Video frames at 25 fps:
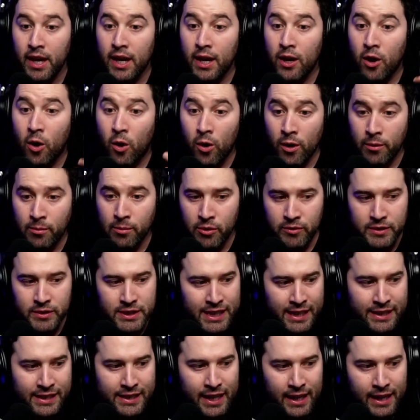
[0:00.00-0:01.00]
Horror movies
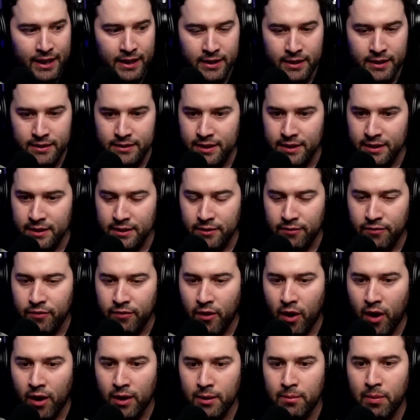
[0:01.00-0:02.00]
tend to
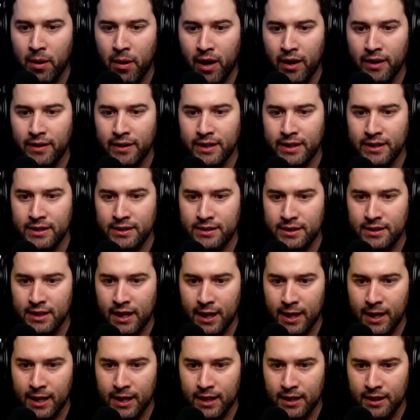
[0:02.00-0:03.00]
fall upon these
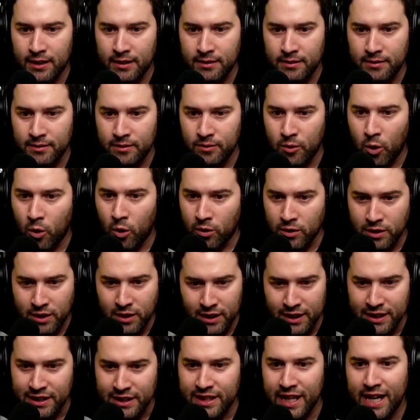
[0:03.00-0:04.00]
old
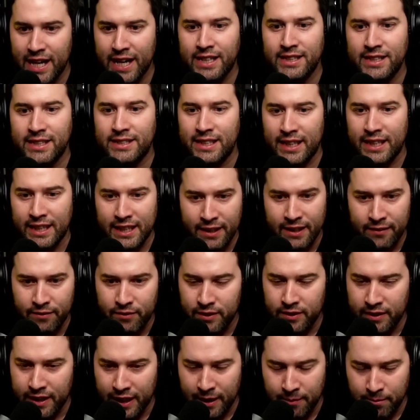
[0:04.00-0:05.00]
cliches
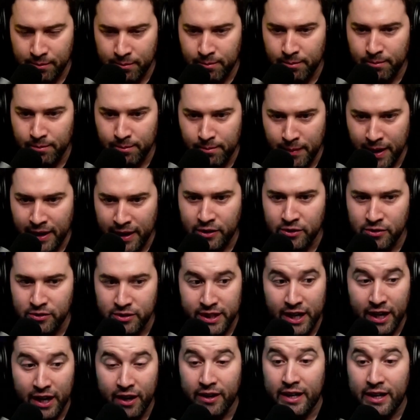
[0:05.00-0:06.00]
that make you
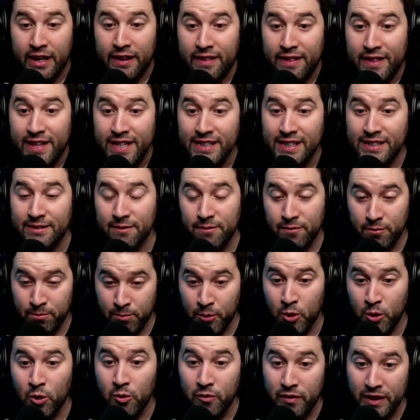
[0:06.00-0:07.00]
scared. This
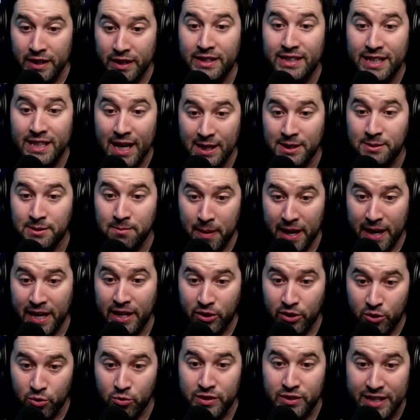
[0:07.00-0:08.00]
movie does
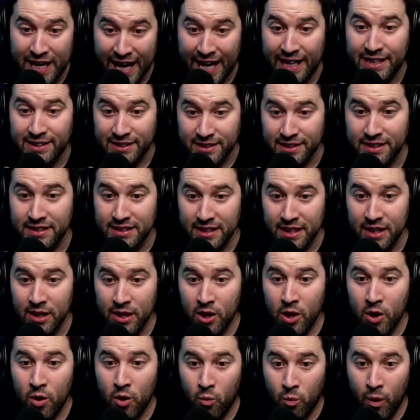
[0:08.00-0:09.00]
make you tense
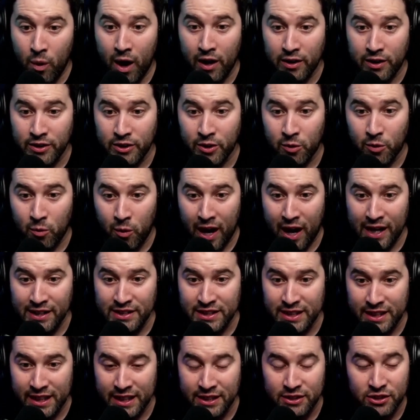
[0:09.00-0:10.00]
while you're
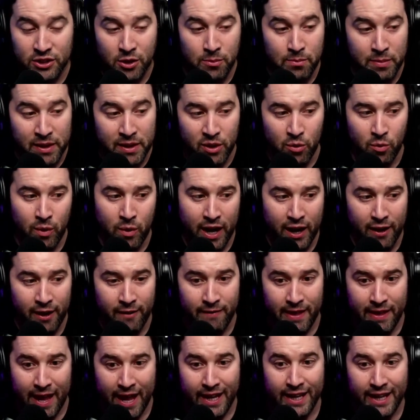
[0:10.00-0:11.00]
watching it, so be aware
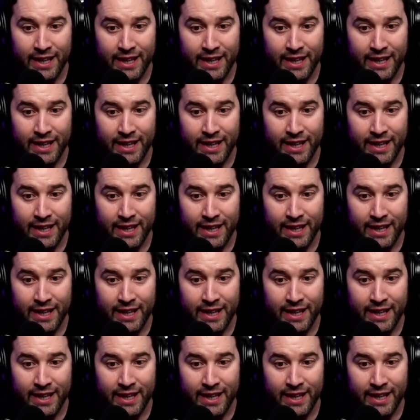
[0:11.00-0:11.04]
of that.